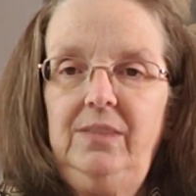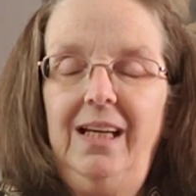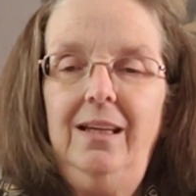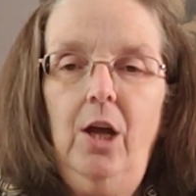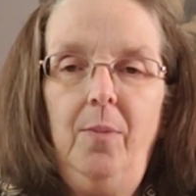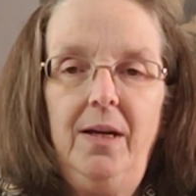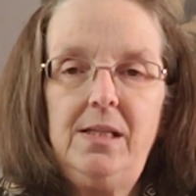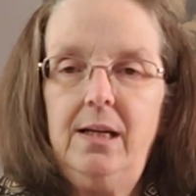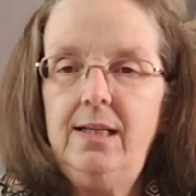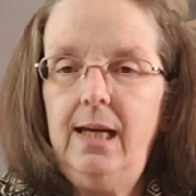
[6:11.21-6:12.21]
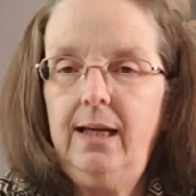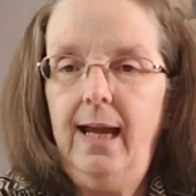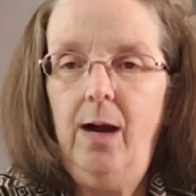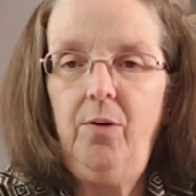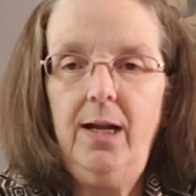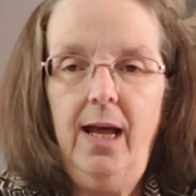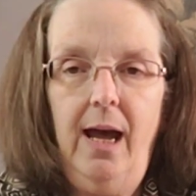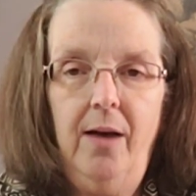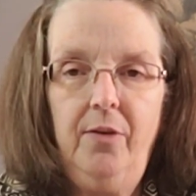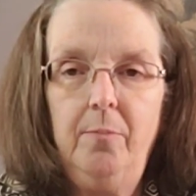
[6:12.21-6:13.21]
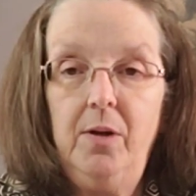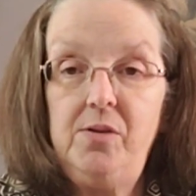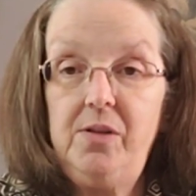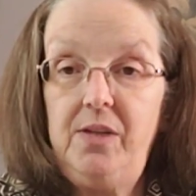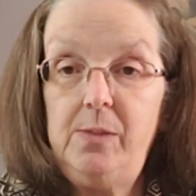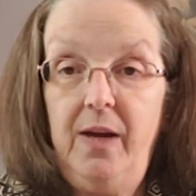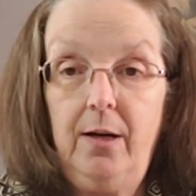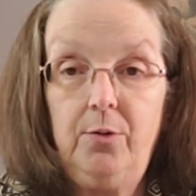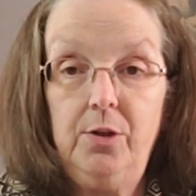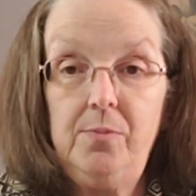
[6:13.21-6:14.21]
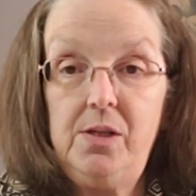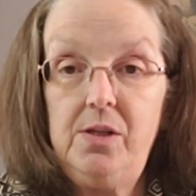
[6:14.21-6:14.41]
And nobody's going to take an hour and a half on most of these pet grooms.